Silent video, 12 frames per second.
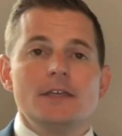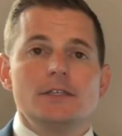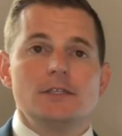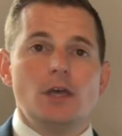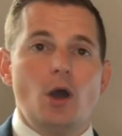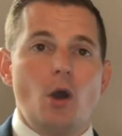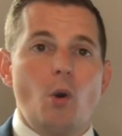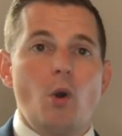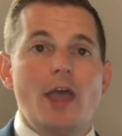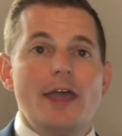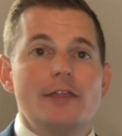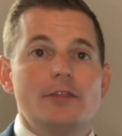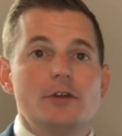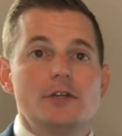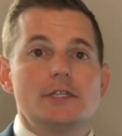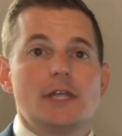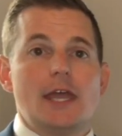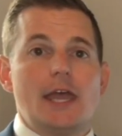So
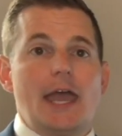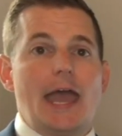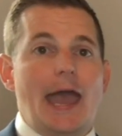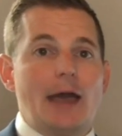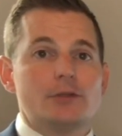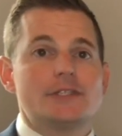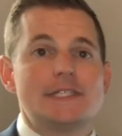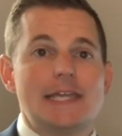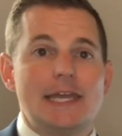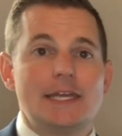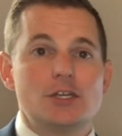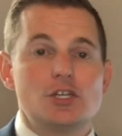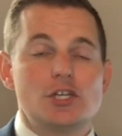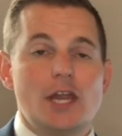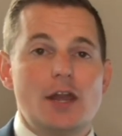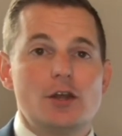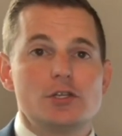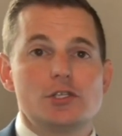there's outstanding
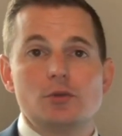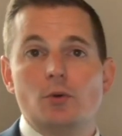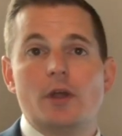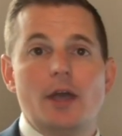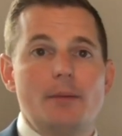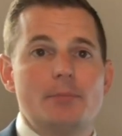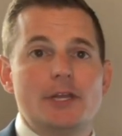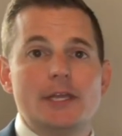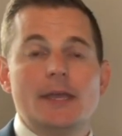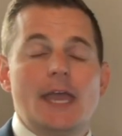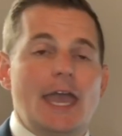shares to a company,